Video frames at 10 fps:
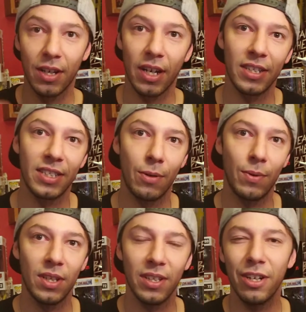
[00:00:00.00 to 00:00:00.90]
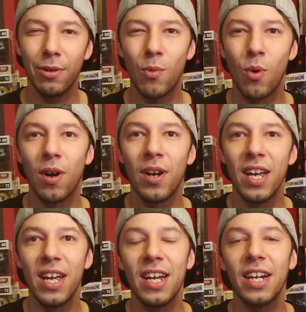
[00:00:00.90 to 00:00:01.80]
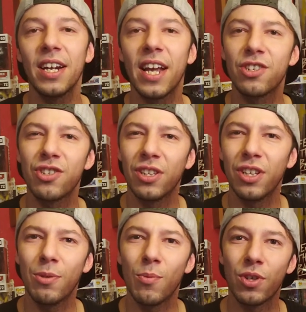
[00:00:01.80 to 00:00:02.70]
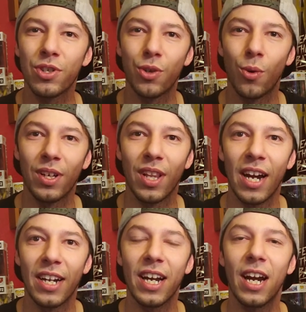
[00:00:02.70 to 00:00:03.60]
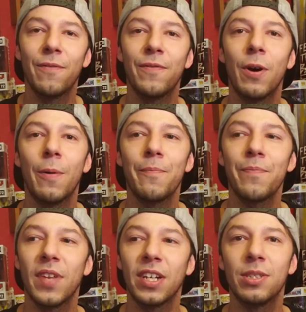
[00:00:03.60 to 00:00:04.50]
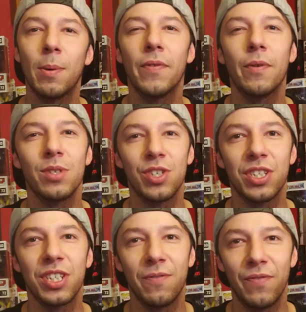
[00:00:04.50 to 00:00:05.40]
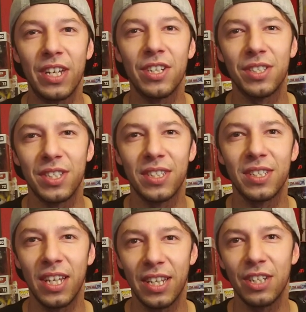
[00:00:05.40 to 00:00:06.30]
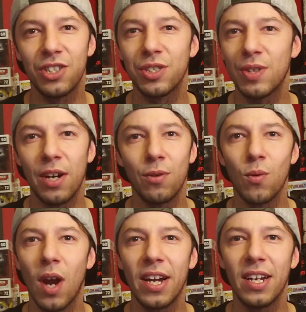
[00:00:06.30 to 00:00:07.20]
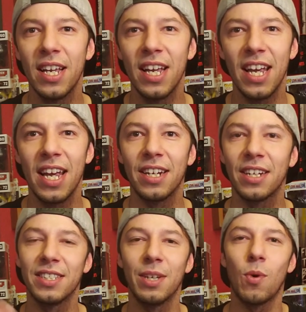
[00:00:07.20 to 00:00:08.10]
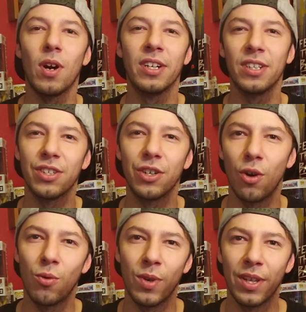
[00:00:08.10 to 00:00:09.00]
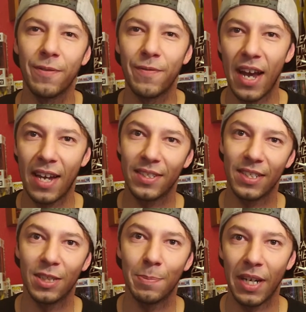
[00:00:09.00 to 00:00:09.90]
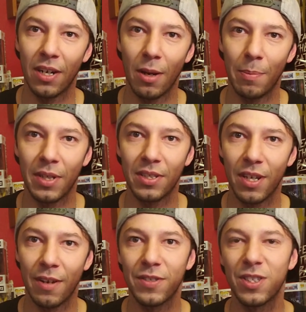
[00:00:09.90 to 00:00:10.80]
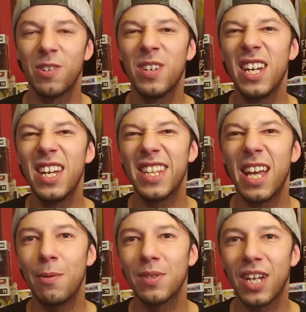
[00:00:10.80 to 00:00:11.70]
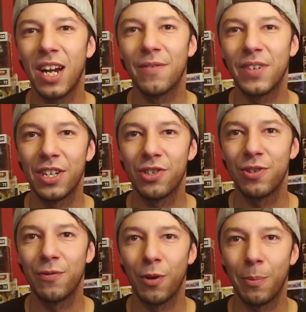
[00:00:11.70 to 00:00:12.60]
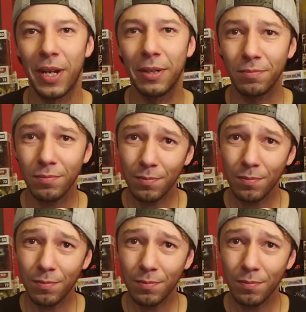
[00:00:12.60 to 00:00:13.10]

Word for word: done, like I said, with a little more connection, a little more storyline. It kind of felt like some of it was just conveniences that they just had to write in because they wanted it to go really fast and speed up and stuff. So that was kind of an issue for me